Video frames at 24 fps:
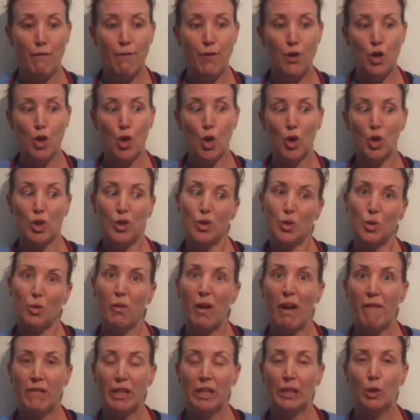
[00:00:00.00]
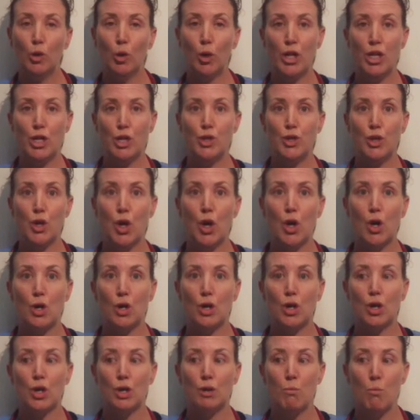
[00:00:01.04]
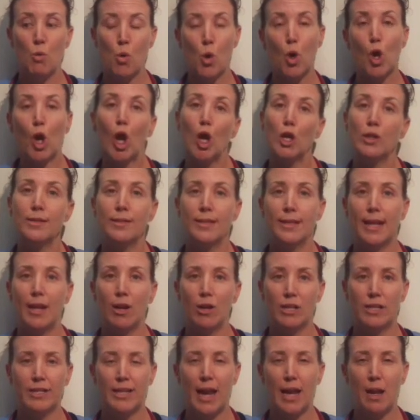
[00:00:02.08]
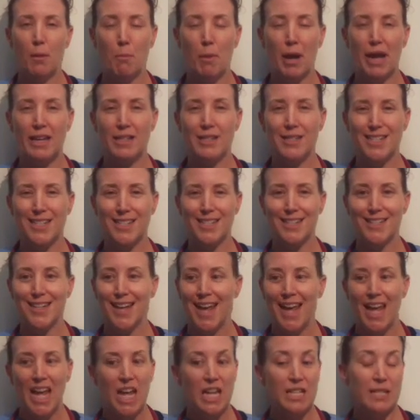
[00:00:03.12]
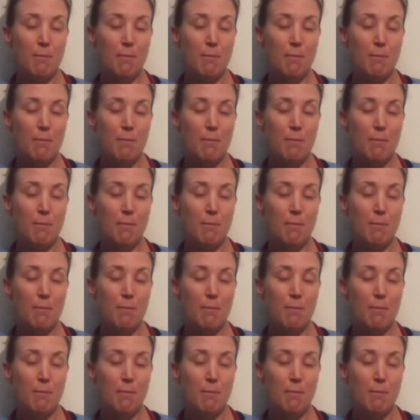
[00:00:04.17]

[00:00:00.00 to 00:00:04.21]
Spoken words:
if you're not sort of having a look at your dog more closely on a daily basis.